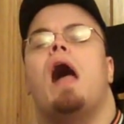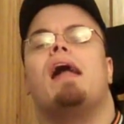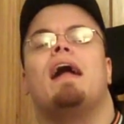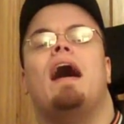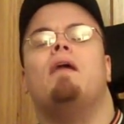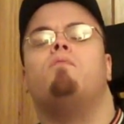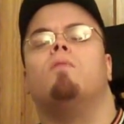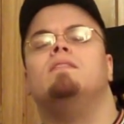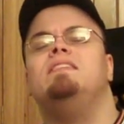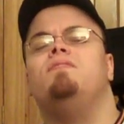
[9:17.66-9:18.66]
a guy,
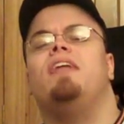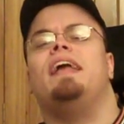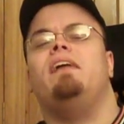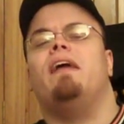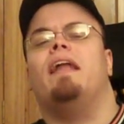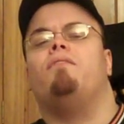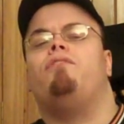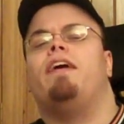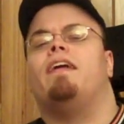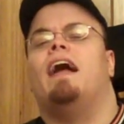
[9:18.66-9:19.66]
once you think you got him
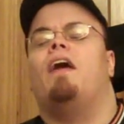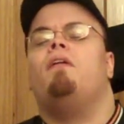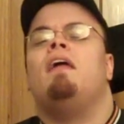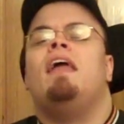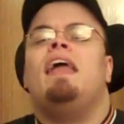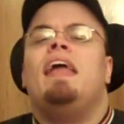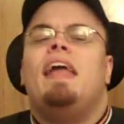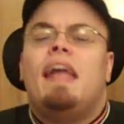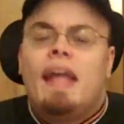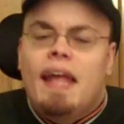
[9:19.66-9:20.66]
figured out,
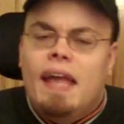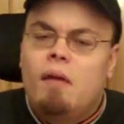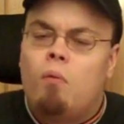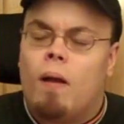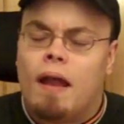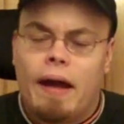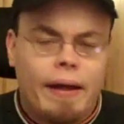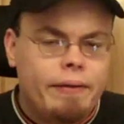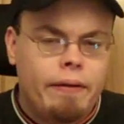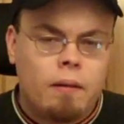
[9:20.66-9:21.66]
he
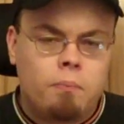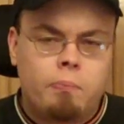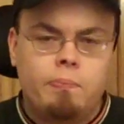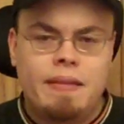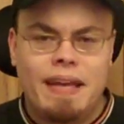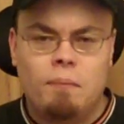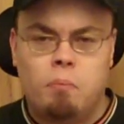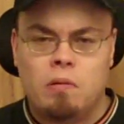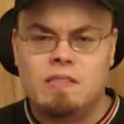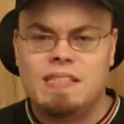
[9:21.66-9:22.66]

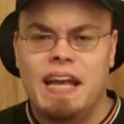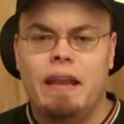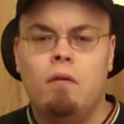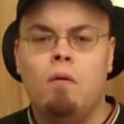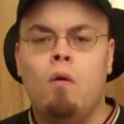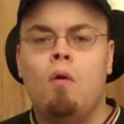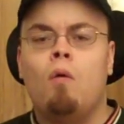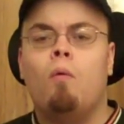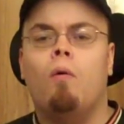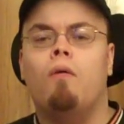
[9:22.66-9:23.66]
110%
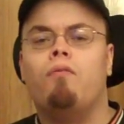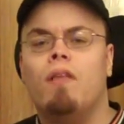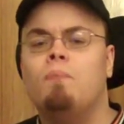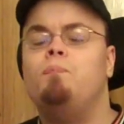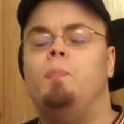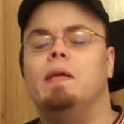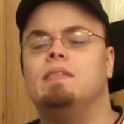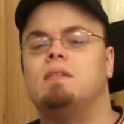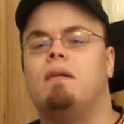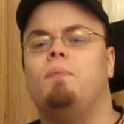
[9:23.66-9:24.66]
will flip the
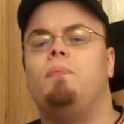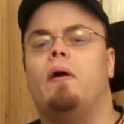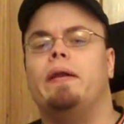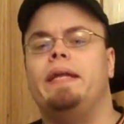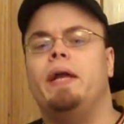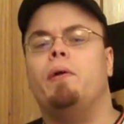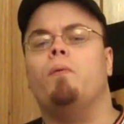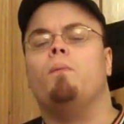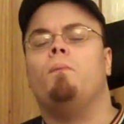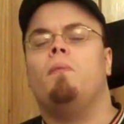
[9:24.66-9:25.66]
script on you,
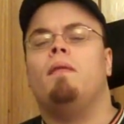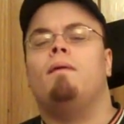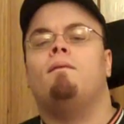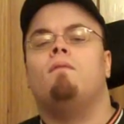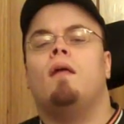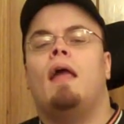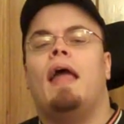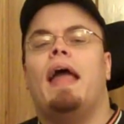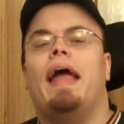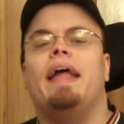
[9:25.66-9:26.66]

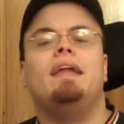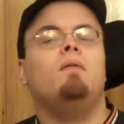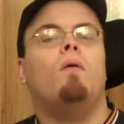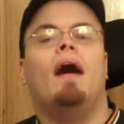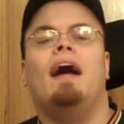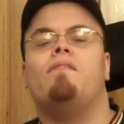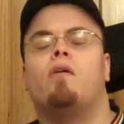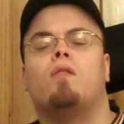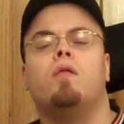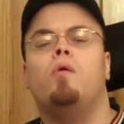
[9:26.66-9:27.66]
and you won't have a
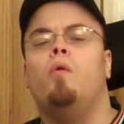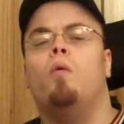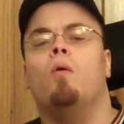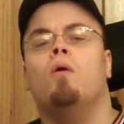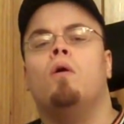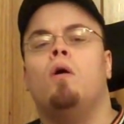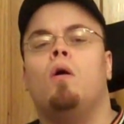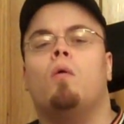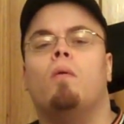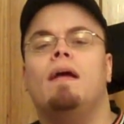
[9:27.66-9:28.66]
clue
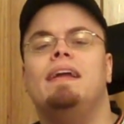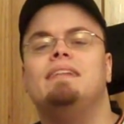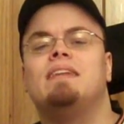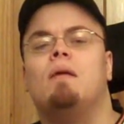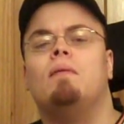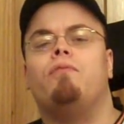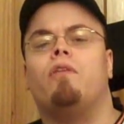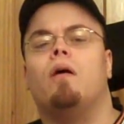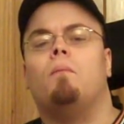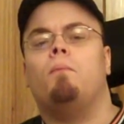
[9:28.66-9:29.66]
where he's coming
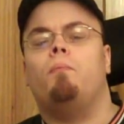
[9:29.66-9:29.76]
from.